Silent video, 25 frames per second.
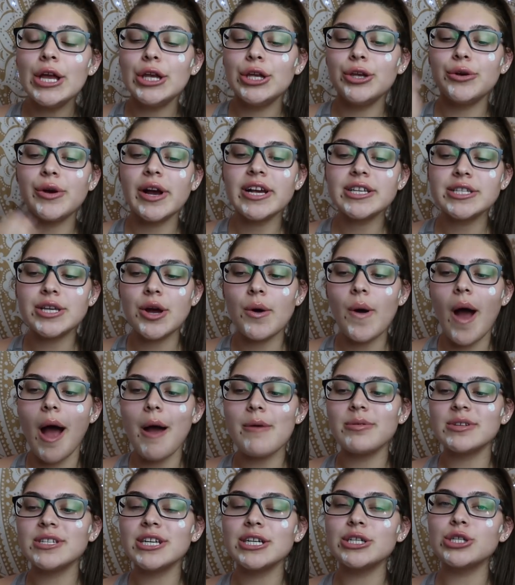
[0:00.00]
You guys know
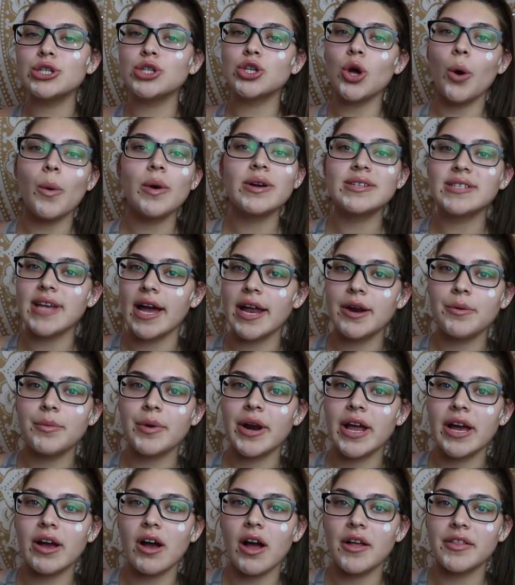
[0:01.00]
I was like so excited
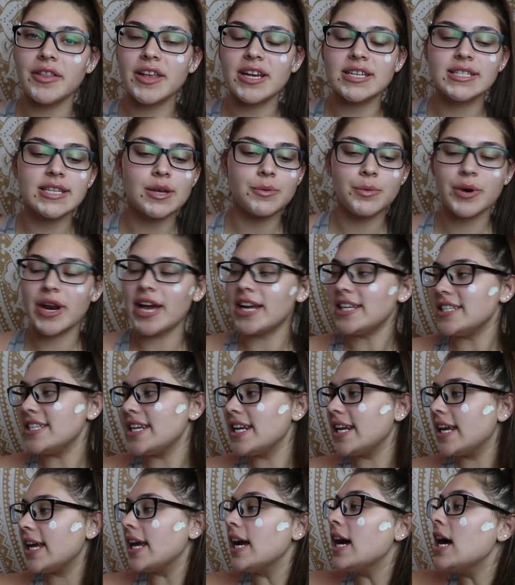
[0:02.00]
when I got this, and when I
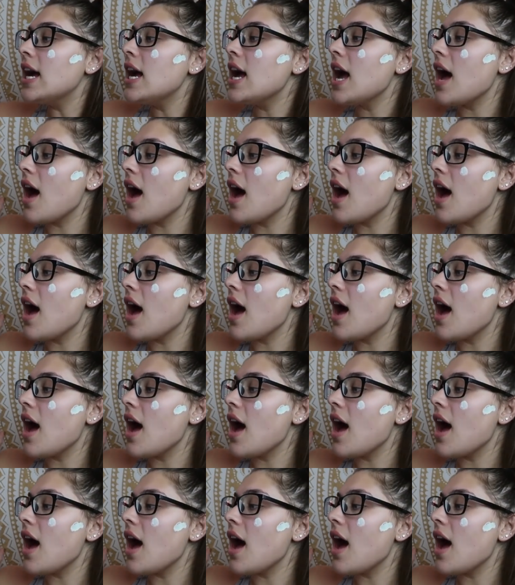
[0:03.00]
did it,